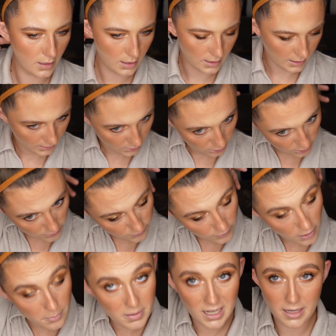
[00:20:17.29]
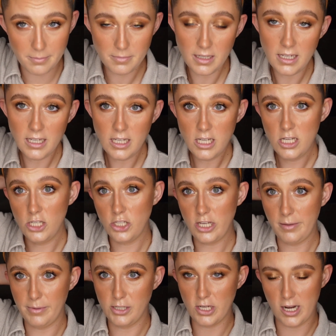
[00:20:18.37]
I learned from
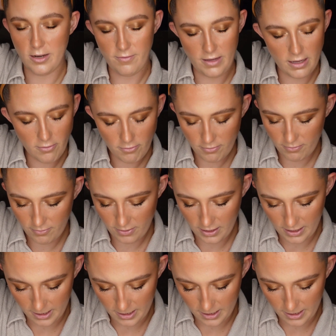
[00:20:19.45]
Jamie Genevieve,